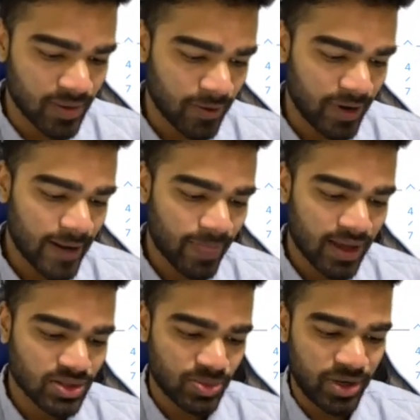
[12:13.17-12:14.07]
Right?
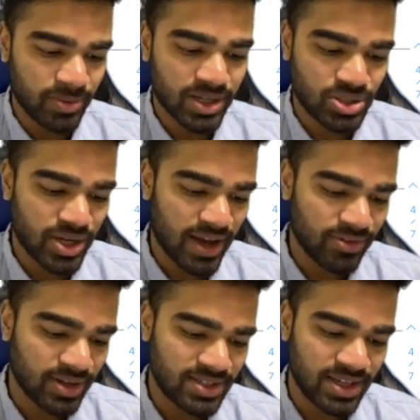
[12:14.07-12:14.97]
So pretty much you have your,
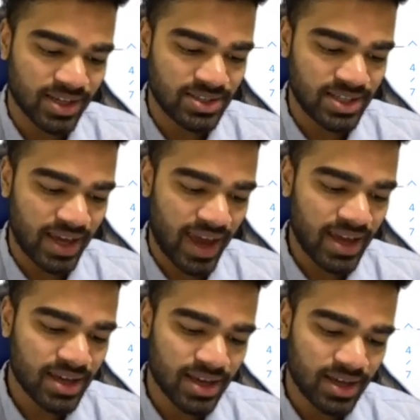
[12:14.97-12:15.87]
you can see
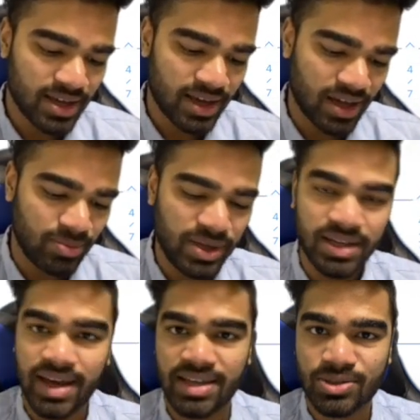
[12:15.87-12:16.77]
a and b,
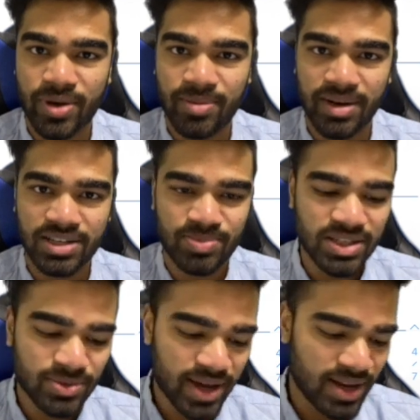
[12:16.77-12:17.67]
a squared minus b
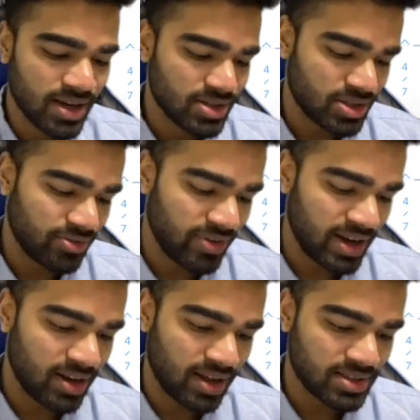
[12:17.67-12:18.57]
squared. So your
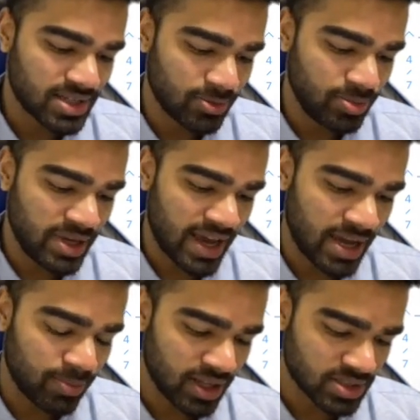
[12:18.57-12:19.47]
final answer would be a
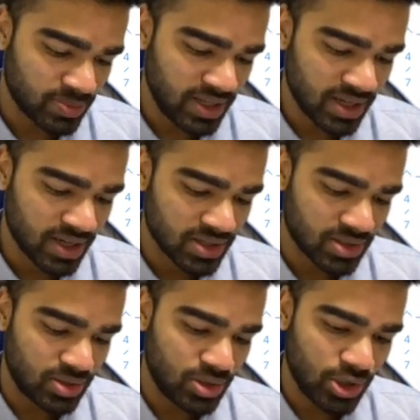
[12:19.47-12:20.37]
plus b, so
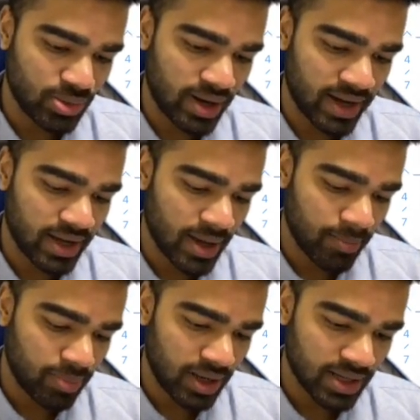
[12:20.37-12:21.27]
2y
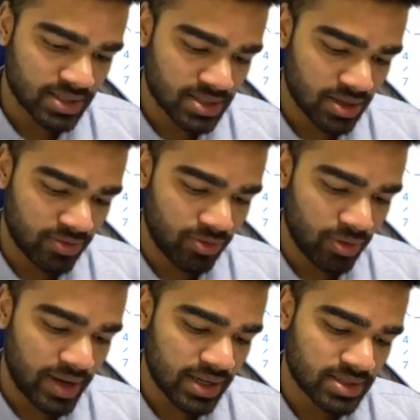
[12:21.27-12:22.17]
plus
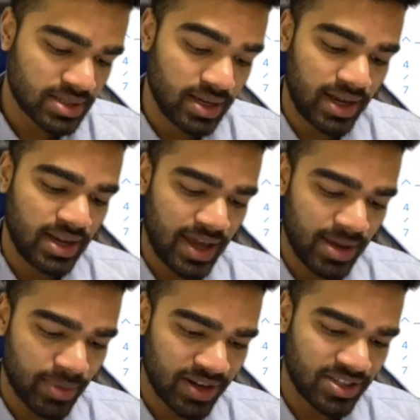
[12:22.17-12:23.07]
4x, and a
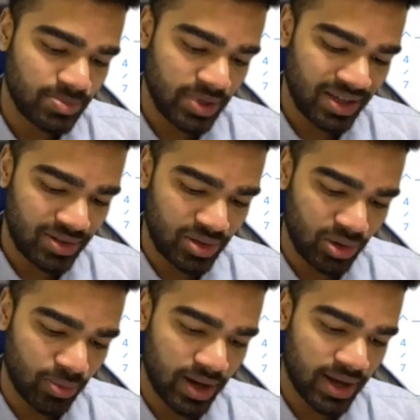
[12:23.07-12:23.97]
minus b,
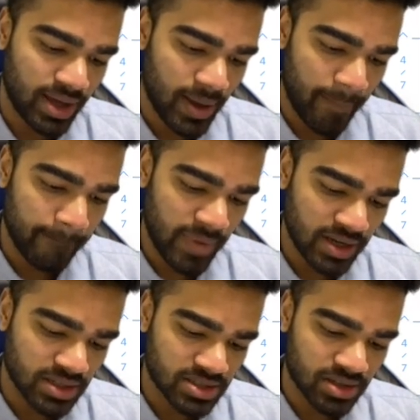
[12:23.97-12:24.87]
2y
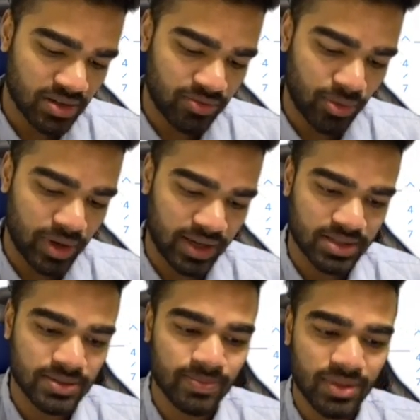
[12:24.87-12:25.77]
minus 4x,
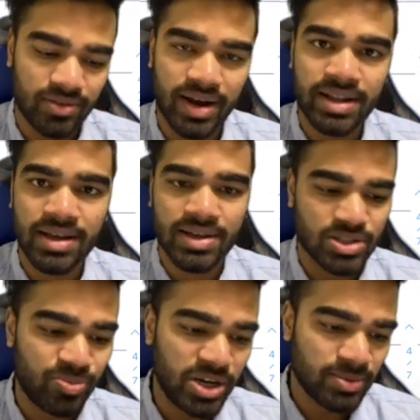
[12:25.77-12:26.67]
right? So
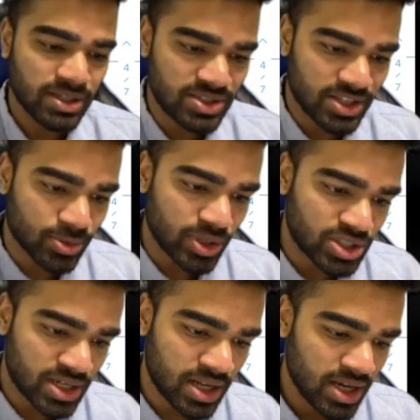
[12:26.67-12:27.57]
pretty much this
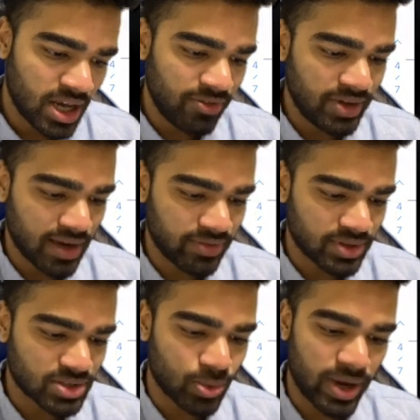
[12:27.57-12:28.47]
question, if you have
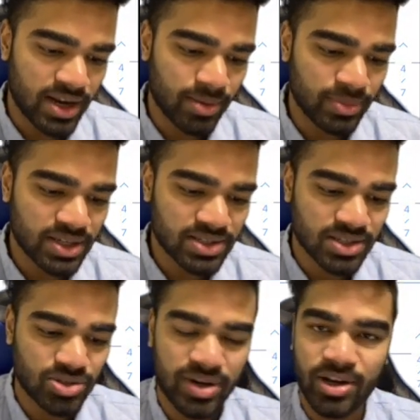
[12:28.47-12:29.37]
square numbers
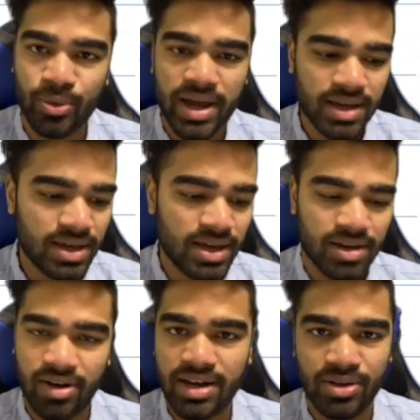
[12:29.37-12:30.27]
straight away,
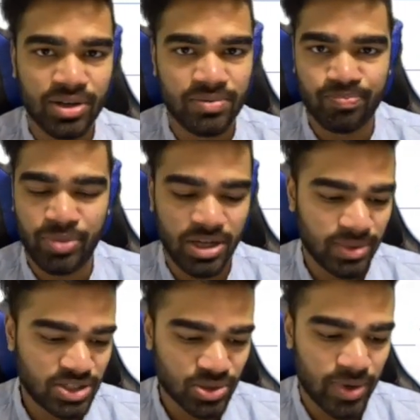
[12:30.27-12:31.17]
right, you can pretty much
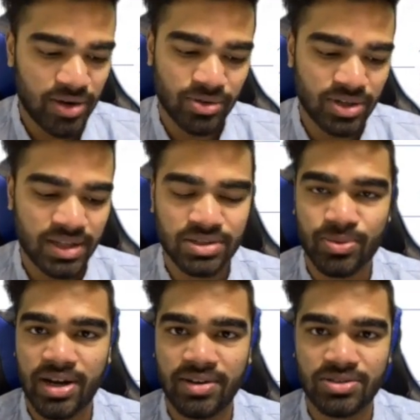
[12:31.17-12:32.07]
square root it and
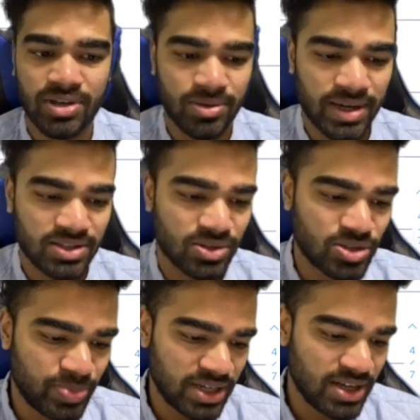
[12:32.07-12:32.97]
square it straight away. So it's a
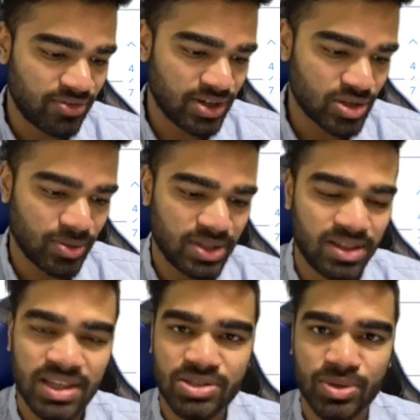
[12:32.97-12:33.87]
bit different how we did
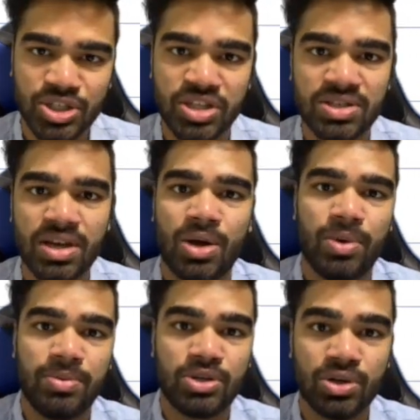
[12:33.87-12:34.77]
these questions where
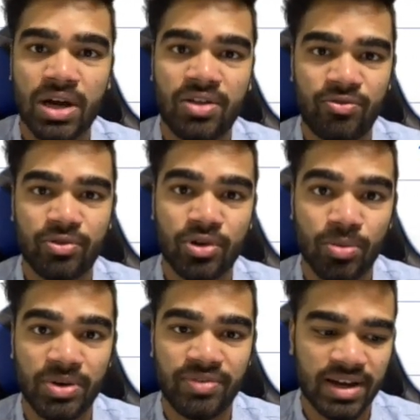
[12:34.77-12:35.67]
we took out a
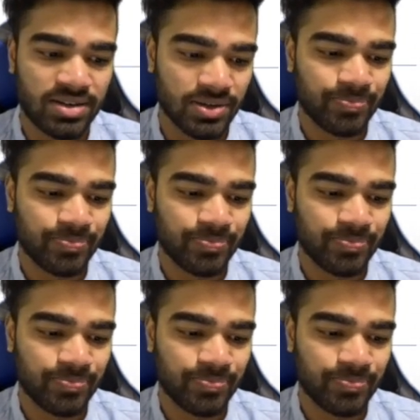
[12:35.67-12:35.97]
common factor.